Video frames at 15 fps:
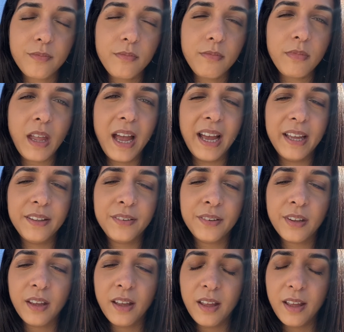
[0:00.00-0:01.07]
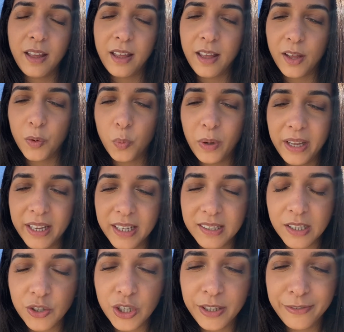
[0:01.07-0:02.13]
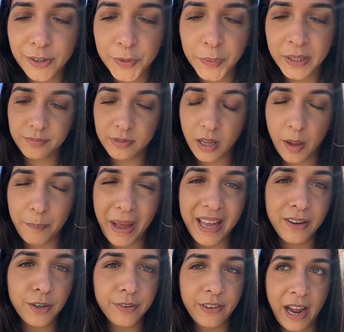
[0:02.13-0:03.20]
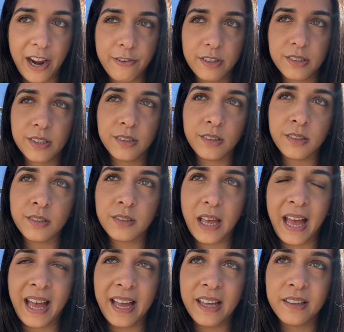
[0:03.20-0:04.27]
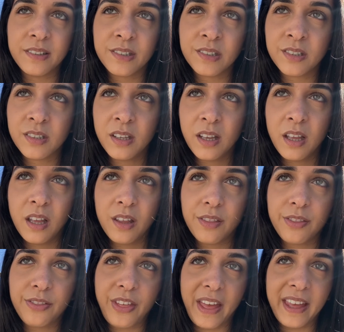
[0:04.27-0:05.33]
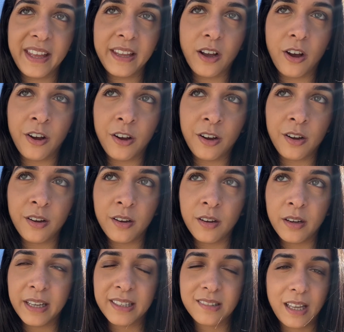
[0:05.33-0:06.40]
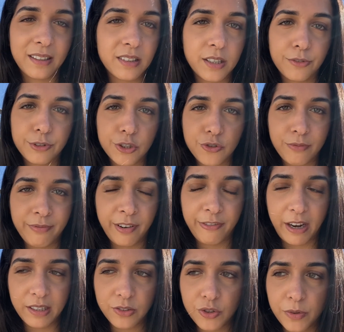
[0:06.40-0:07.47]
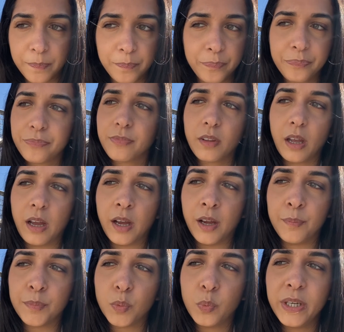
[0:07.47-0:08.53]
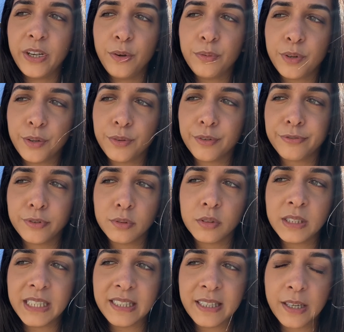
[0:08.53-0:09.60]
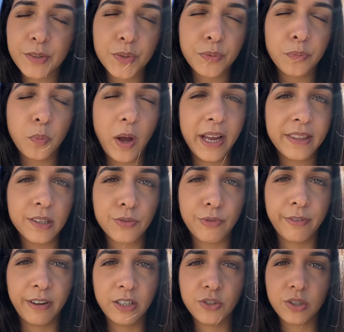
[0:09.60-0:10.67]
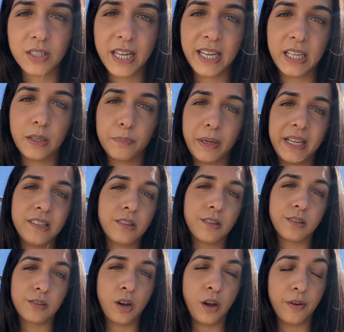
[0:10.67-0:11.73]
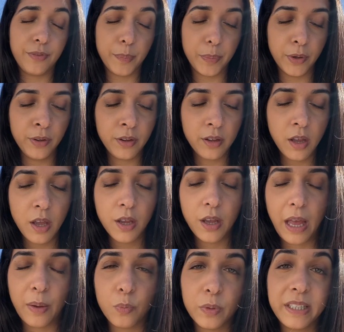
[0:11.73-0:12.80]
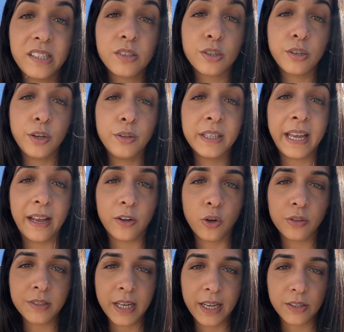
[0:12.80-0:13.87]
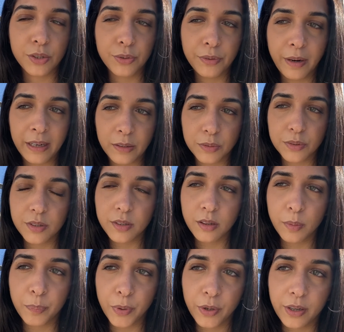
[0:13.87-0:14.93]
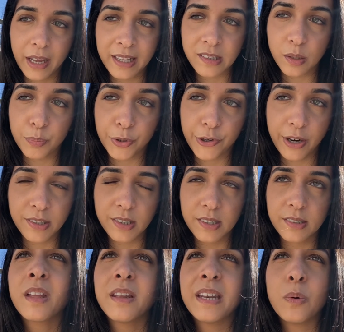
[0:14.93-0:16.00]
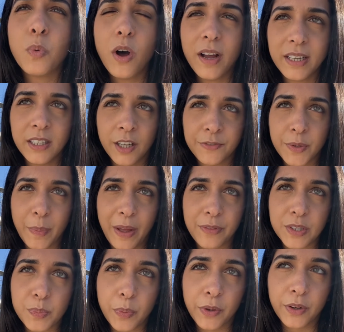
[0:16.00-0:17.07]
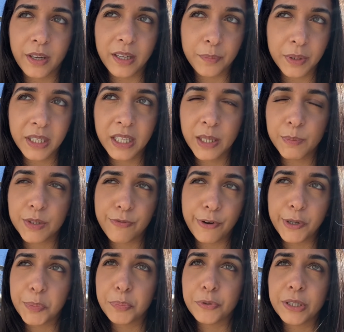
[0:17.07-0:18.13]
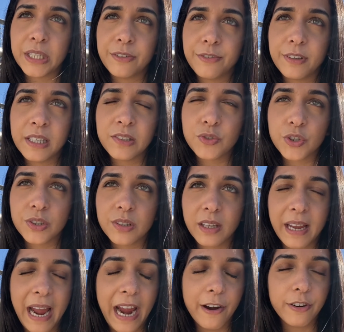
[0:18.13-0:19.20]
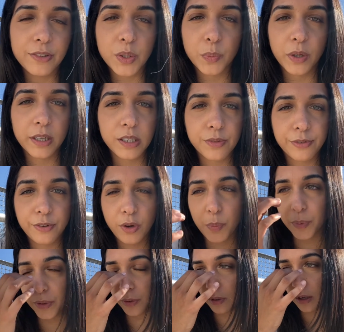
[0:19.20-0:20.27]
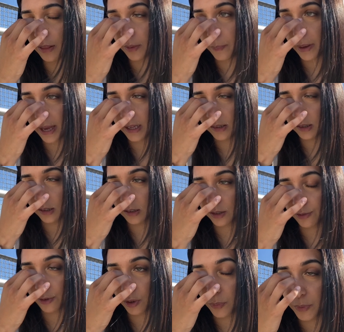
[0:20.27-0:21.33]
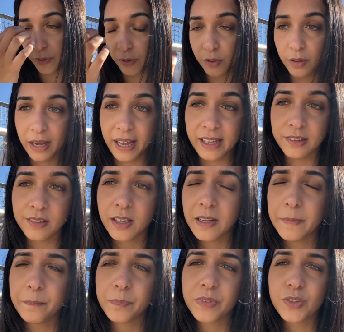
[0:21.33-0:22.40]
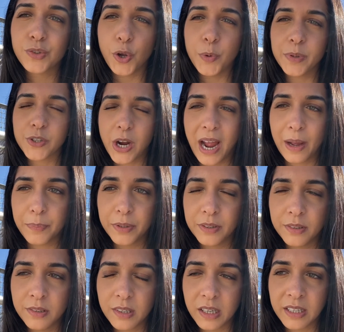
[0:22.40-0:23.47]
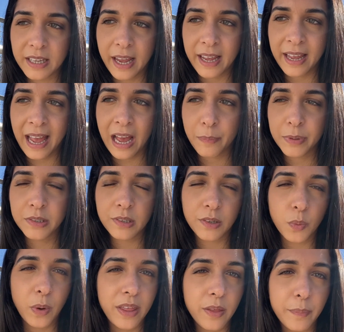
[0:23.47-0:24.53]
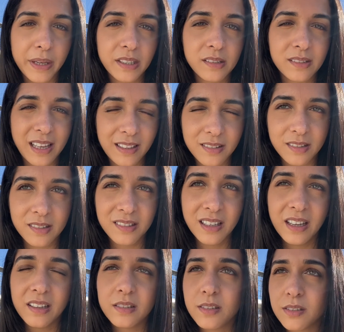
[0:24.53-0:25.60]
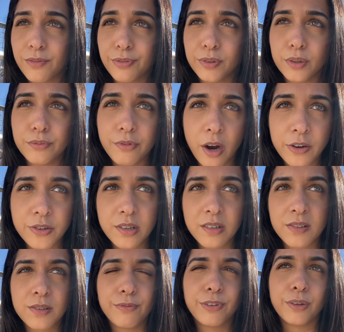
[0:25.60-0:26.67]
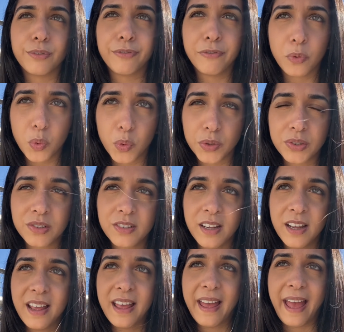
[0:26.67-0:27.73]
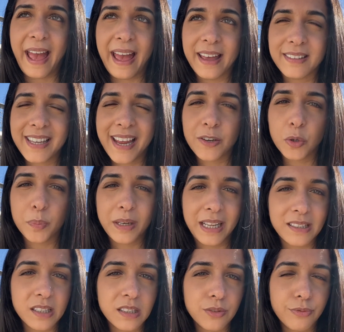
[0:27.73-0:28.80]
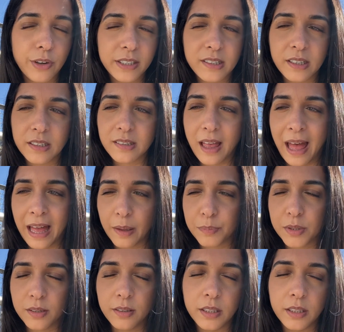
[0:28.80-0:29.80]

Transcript: and we're essentially following a band of characters as they are exacting revenge. We don't know the full details of why this revenge is taking place at the start of the book, and we slowly get context throughout the book as it progresses. Now, what I loved about this book, and I'm going to keep this very brief, is just the character work is phenomenal, and the pacing is phenomenal, and so much happens, and yet it happens in a way that makes sense. It doesn't feel rushed, it doesn't feel forced, and Daniel Polanski's writing is absolutely